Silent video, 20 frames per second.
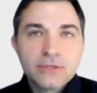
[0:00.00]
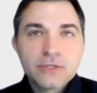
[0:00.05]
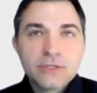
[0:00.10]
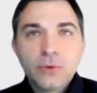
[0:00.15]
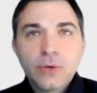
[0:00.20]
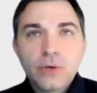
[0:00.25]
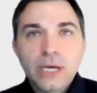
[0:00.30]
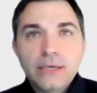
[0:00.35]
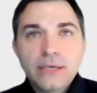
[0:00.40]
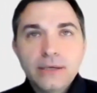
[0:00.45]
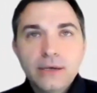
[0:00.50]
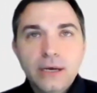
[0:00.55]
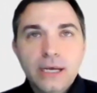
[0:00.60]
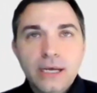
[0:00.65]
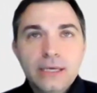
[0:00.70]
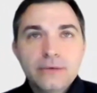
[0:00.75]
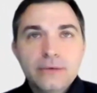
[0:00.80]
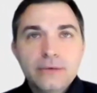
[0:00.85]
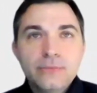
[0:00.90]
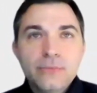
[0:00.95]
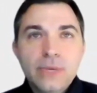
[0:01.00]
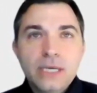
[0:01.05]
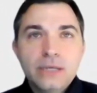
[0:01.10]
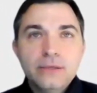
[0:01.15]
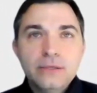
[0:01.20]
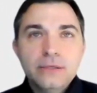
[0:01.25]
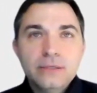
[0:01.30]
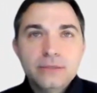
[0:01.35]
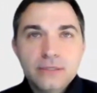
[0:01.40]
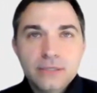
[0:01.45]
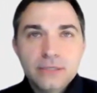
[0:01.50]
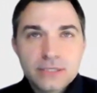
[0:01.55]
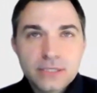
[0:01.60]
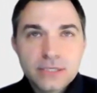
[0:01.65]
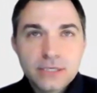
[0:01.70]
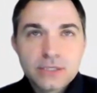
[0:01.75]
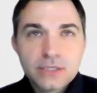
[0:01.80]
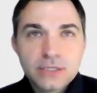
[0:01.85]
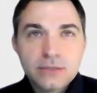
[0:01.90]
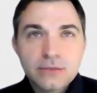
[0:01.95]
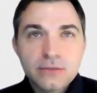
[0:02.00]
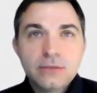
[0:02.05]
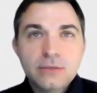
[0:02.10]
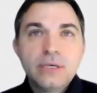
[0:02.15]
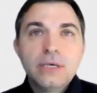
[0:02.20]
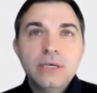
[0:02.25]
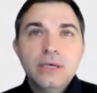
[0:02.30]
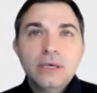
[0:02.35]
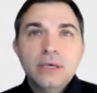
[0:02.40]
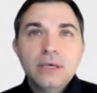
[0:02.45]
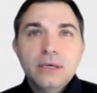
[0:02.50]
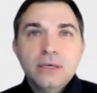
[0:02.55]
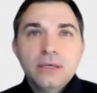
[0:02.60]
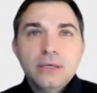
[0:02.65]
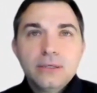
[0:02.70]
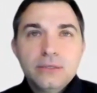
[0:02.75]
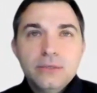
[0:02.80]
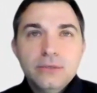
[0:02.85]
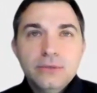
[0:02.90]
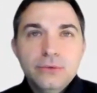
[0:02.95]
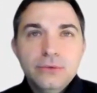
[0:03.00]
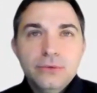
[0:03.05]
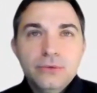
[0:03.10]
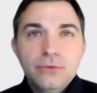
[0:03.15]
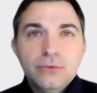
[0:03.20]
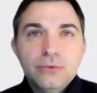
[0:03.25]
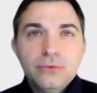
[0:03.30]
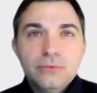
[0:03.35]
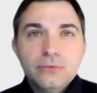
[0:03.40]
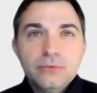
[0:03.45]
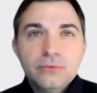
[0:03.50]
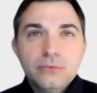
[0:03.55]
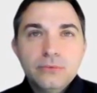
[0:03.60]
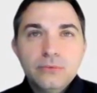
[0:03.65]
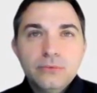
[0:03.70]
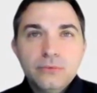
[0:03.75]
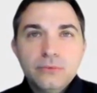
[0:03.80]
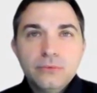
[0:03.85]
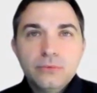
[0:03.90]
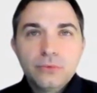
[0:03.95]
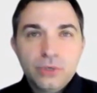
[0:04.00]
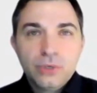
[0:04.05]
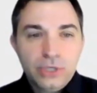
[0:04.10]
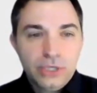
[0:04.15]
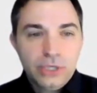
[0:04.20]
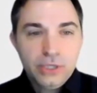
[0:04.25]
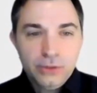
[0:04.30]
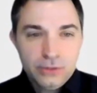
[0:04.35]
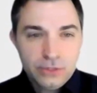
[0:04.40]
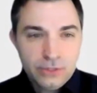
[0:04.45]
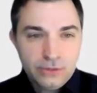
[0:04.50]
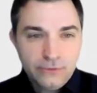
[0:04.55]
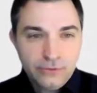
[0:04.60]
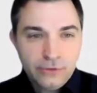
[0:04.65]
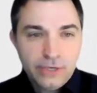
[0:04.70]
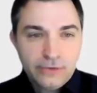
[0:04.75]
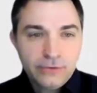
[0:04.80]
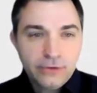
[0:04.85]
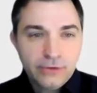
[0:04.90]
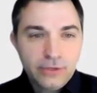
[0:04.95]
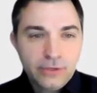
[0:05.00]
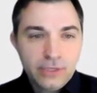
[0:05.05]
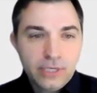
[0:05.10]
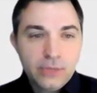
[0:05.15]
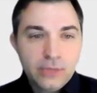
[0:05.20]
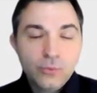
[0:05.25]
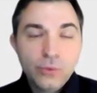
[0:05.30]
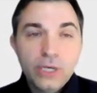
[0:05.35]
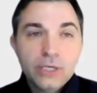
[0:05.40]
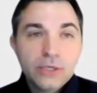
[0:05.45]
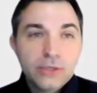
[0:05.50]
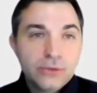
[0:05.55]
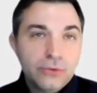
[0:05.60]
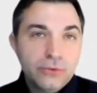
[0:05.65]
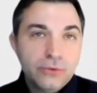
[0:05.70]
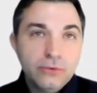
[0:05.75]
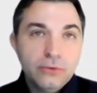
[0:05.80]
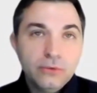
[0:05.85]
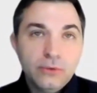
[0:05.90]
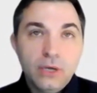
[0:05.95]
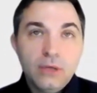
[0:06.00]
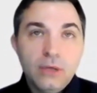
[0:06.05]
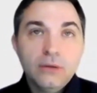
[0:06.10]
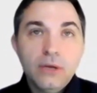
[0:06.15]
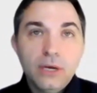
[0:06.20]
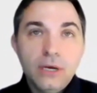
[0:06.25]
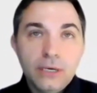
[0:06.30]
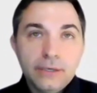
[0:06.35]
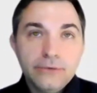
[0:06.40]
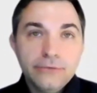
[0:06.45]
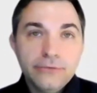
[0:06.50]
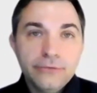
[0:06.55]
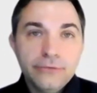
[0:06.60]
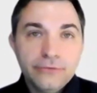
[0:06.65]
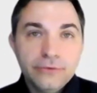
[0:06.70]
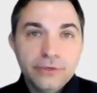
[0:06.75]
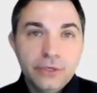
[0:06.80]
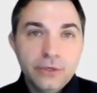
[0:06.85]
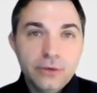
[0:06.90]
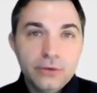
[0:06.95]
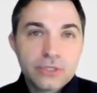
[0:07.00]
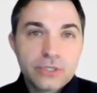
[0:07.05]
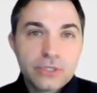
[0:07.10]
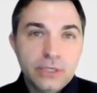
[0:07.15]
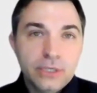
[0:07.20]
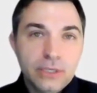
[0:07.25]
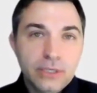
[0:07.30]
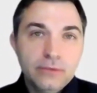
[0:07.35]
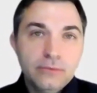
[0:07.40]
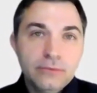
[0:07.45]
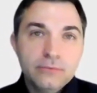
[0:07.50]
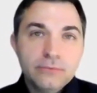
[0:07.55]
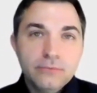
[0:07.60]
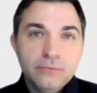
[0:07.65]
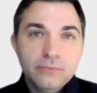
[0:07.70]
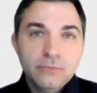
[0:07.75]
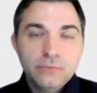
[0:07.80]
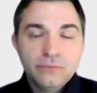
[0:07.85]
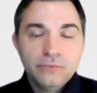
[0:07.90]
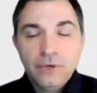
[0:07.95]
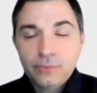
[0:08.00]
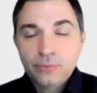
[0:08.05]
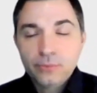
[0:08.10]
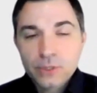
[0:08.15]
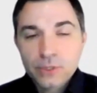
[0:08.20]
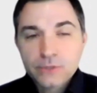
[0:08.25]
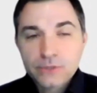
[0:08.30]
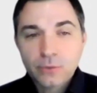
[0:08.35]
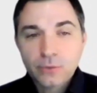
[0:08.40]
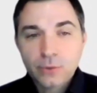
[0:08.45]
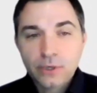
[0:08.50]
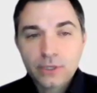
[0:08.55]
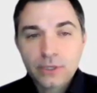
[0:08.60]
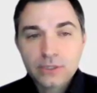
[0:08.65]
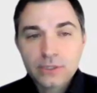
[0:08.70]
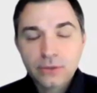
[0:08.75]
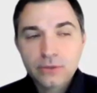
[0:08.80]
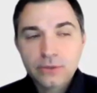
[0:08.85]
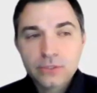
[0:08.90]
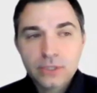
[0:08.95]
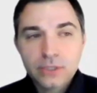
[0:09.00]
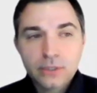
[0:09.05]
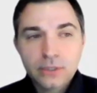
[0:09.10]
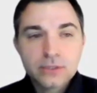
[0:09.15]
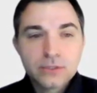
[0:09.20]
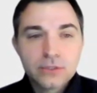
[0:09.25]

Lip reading: So I made the decision we're going to use it for everything. And we do a lot of negotiated, in fact, most of our work is negotiated.